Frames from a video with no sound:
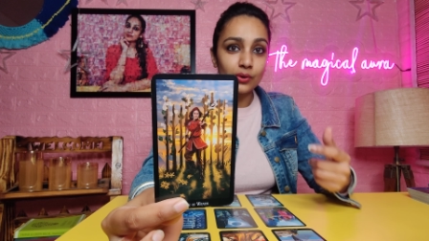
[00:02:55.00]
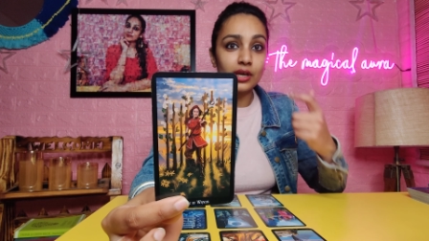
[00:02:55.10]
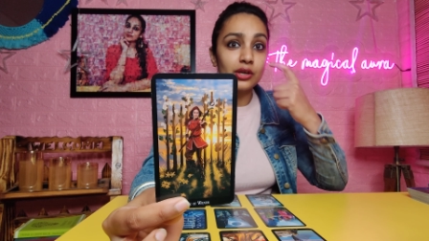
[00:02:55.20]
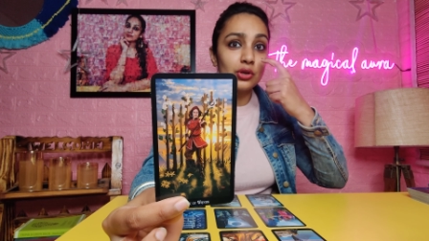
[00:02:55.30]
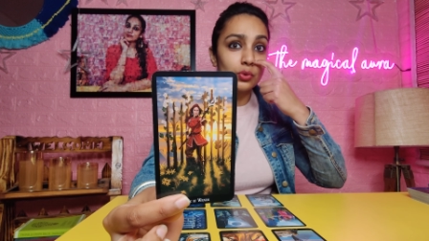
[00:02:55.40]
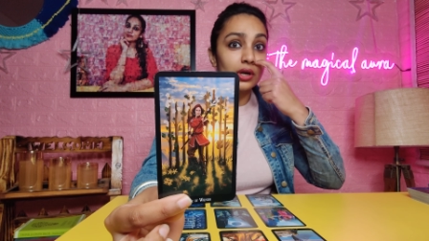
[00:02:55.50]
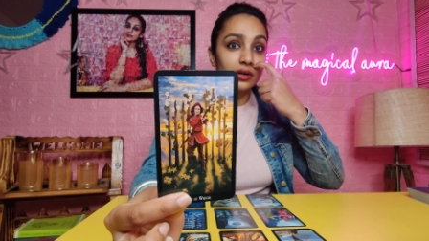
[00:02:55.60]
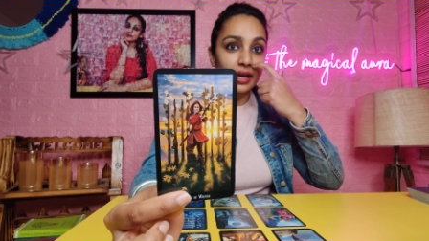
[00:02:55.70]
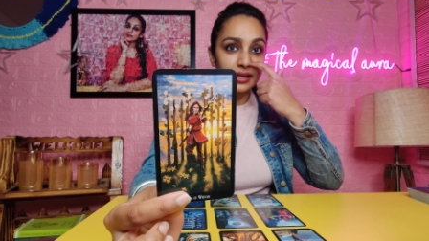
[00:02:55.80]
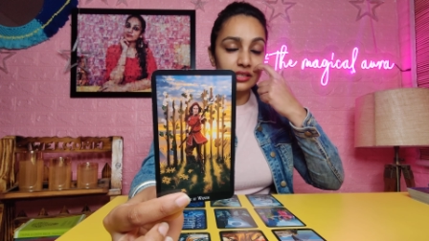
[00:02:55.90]
Okay, you
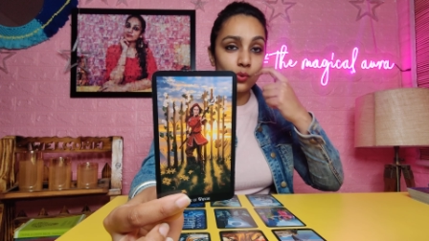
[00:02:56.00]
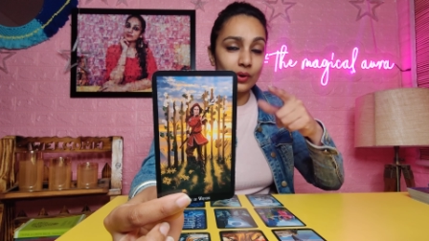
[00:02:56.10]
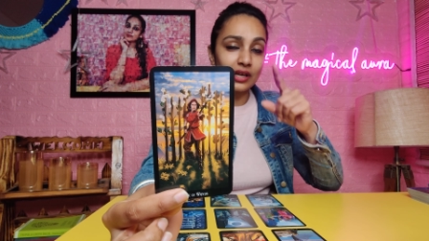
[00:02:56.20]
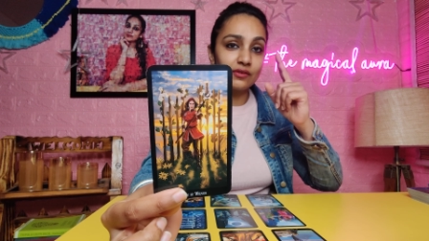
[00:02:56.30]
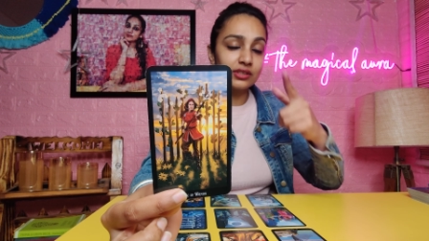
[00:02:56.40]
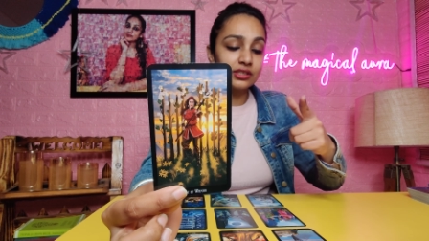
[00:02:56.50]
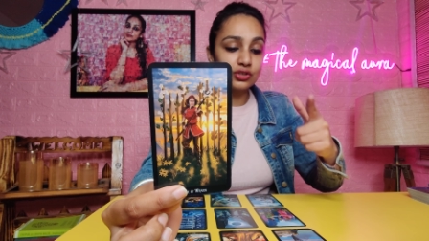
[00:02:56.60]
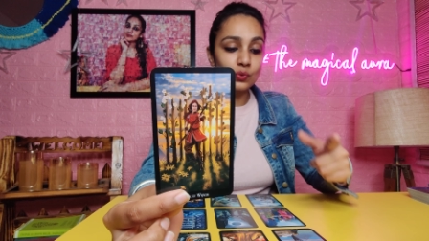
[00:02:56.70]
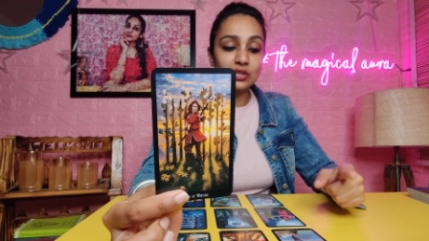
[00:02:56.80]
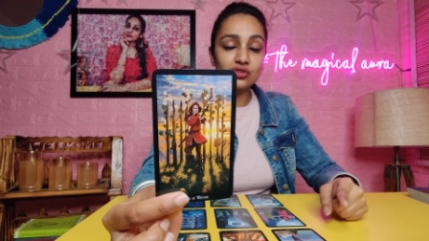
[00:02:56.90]
are right. Whatever the
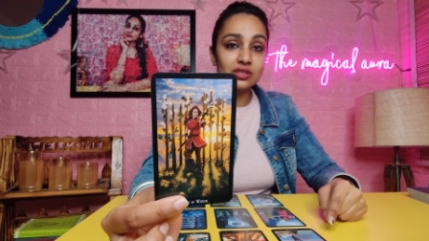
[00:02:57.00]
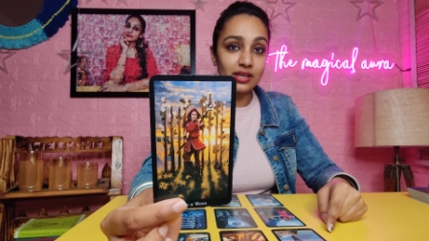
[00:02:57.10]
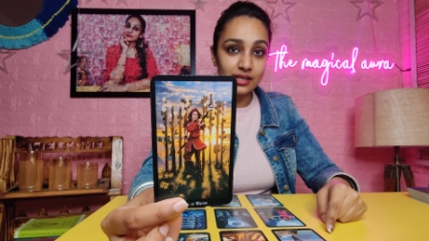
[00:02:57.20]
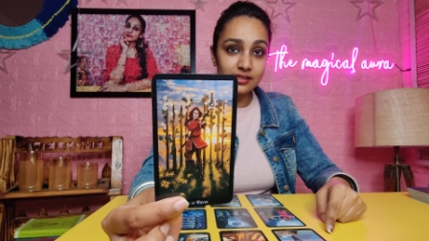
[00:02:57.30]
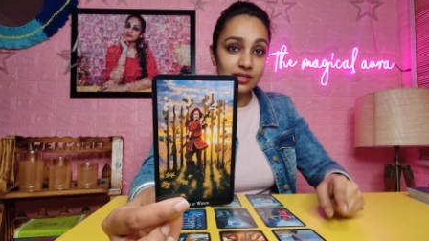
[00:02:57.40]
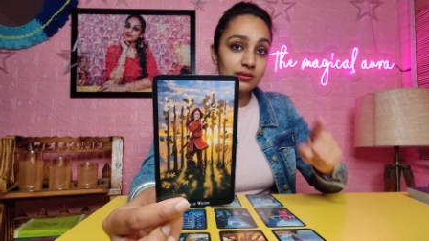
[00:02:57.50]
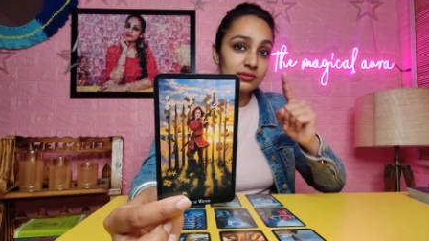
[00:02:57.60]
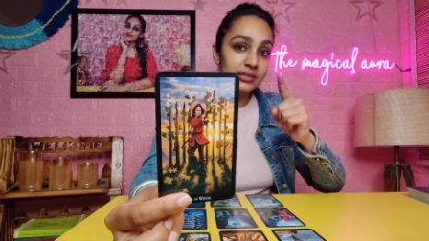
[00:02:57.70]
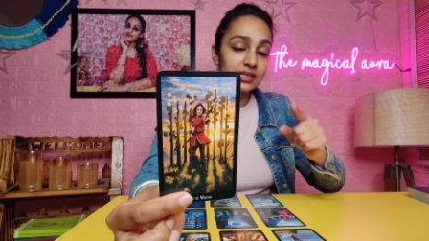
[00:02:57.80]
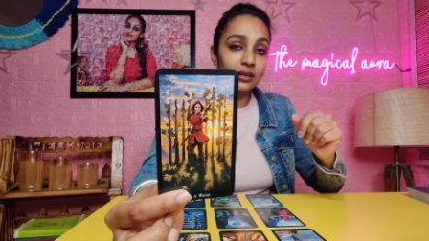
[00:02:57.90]
situation is,
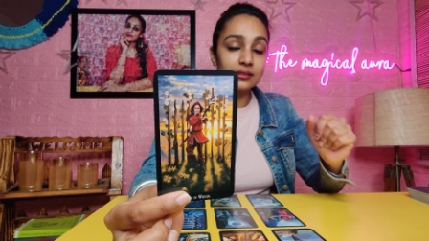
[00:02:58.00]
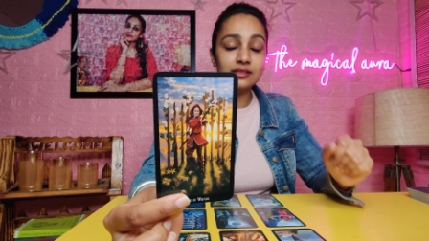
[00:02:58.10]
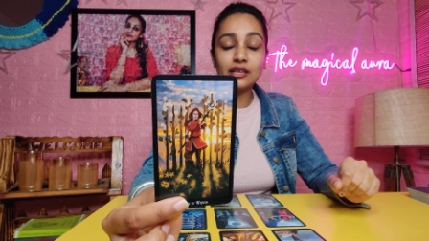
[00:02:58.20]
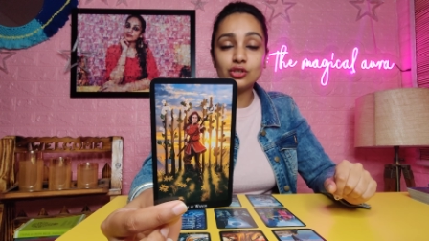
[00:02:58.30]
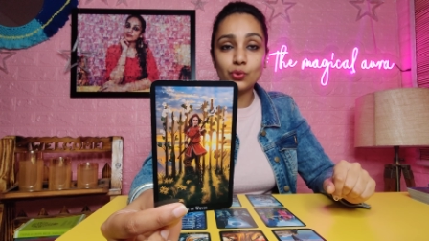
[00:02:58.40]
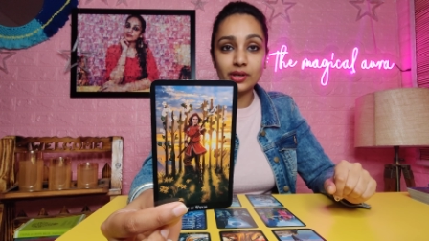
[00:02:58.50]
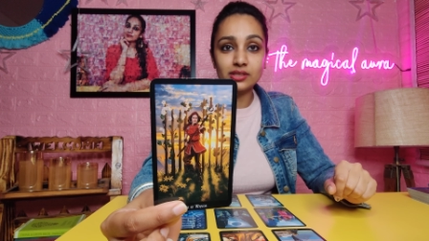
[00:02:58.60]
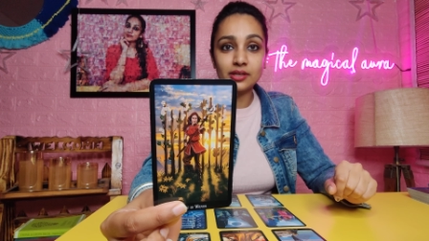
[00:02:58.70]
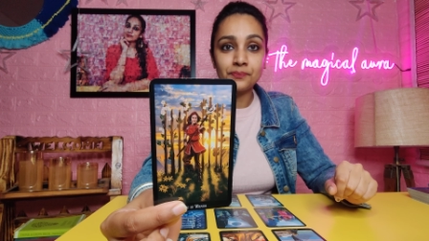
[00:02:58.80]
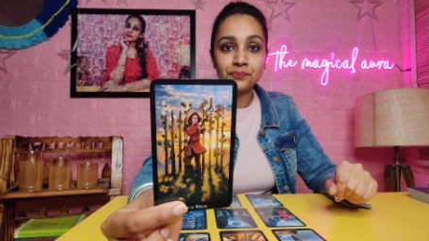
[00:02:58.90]
stuck stick to
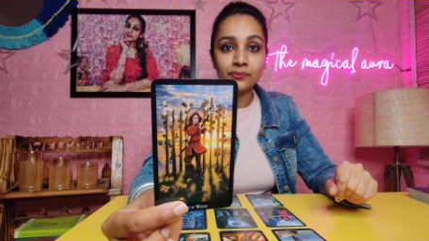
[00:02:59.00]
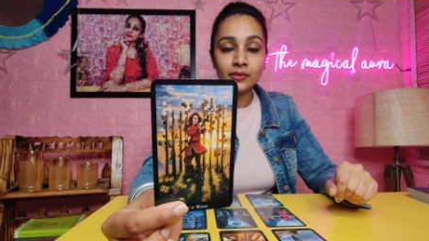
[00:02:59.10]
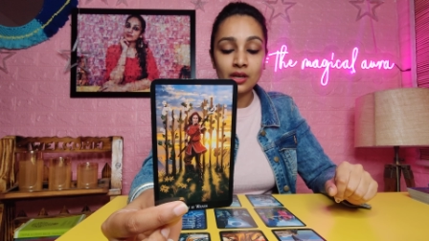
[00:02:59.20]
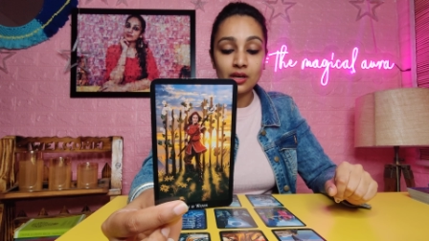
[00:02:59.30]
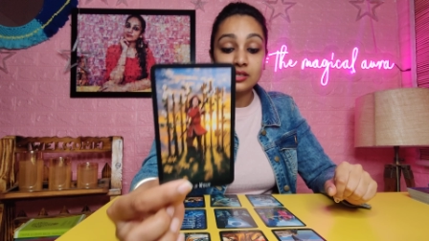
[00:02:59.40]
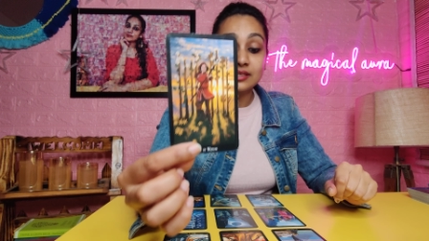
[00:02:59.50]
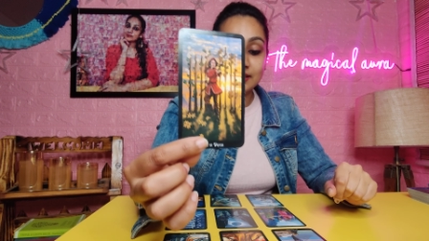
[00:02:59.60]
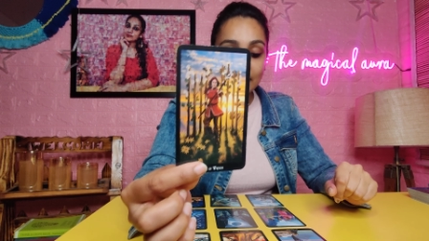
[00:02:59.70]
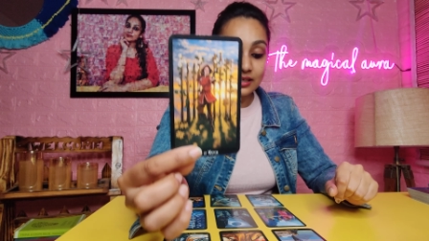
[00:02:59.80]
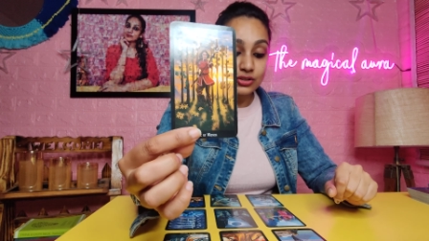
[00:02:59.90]
it,
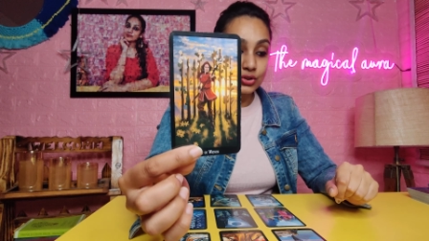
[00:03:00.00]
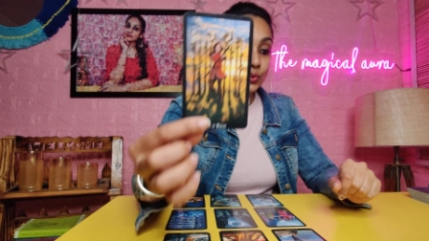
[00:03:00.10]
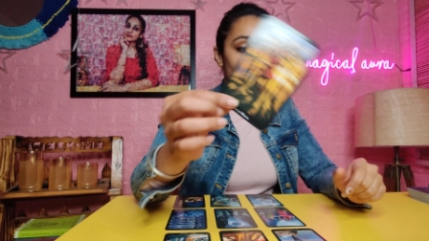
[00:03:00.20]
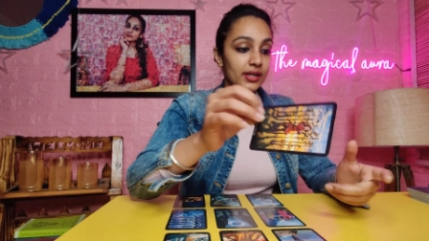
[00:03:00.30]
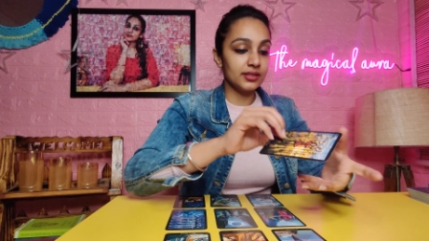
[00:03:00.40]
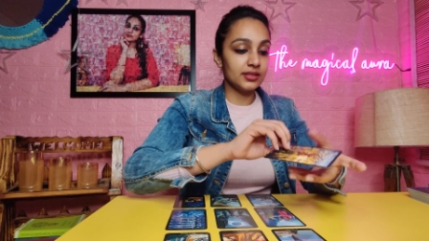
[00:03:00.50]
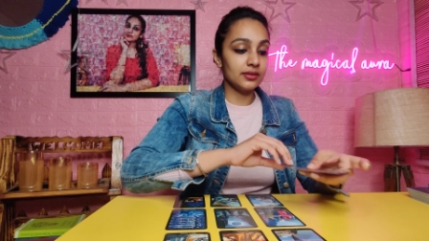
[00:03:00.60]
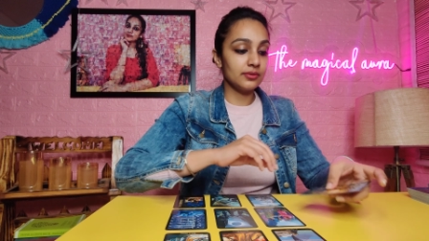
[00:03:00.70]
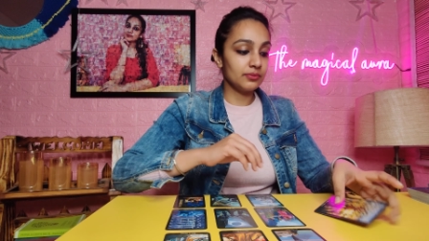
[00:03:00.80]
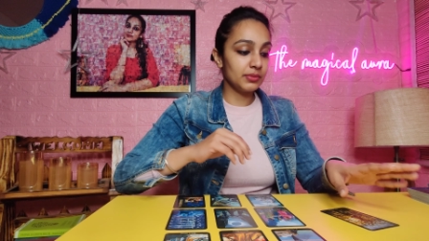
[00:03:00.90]
stick to it,
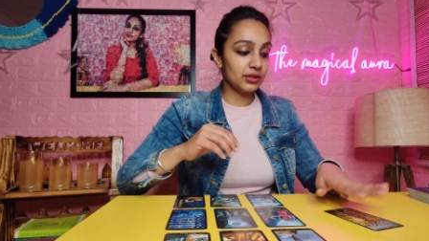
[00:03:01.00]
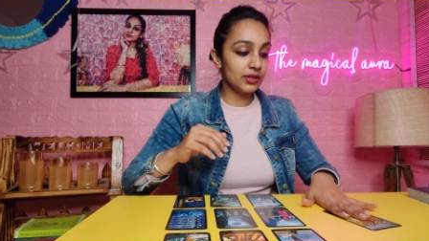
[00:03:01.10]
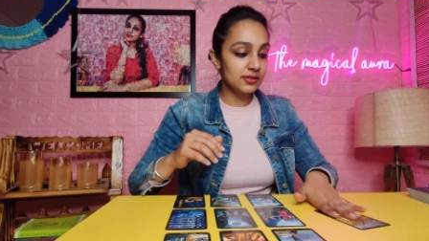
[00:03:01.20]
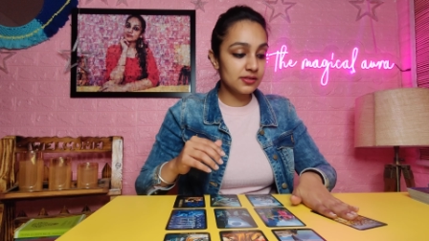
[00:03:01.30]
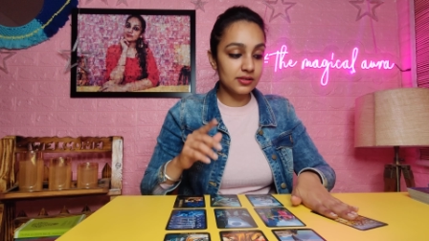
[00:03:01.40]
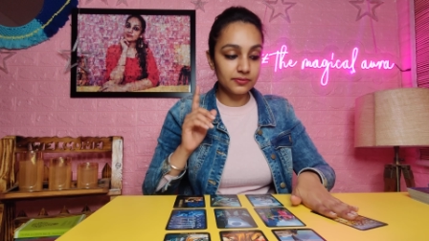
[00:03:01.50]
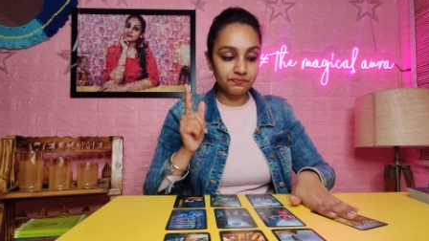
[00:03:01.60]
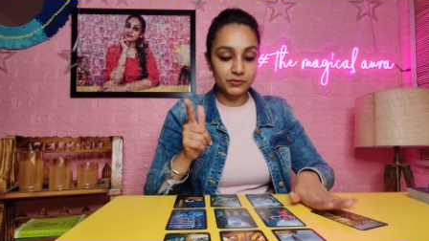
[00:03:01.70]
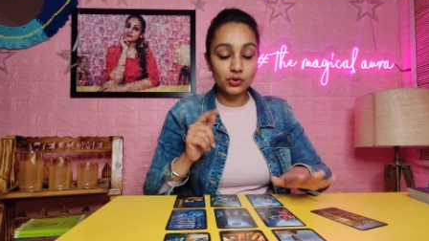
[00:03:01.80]
because uh,